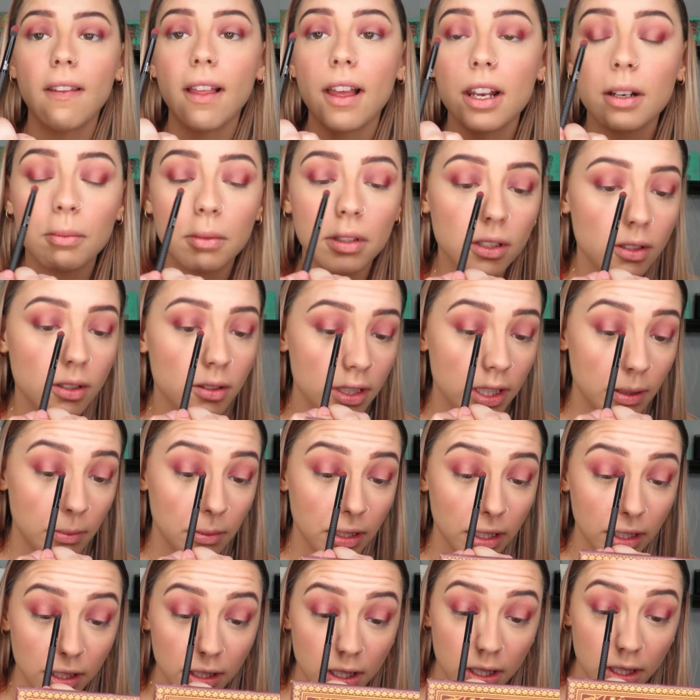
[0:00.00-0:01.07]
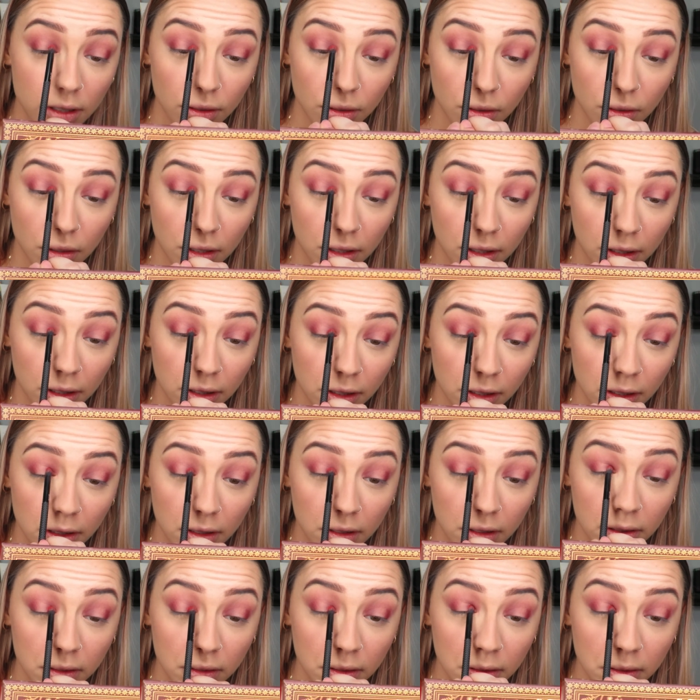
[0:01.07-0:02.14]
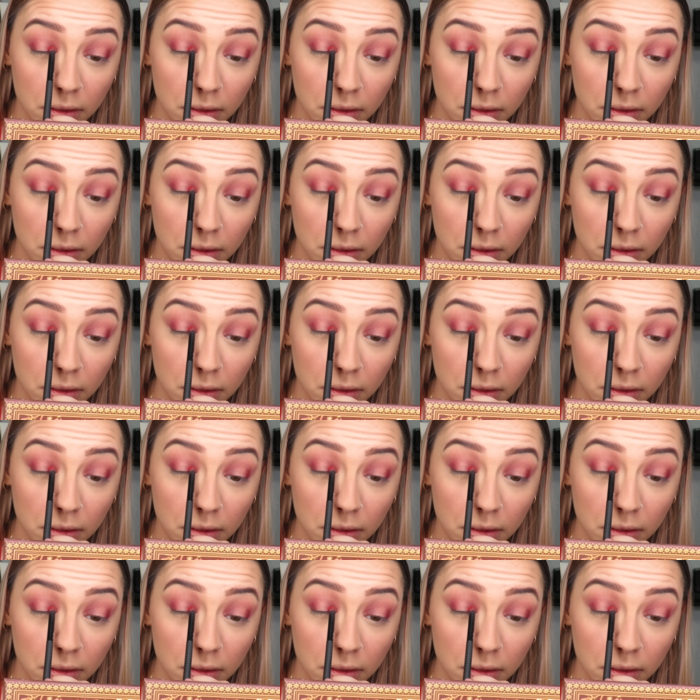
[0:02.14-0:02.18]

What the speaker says: I lied, I'm gonna do the same thing in the inner corner.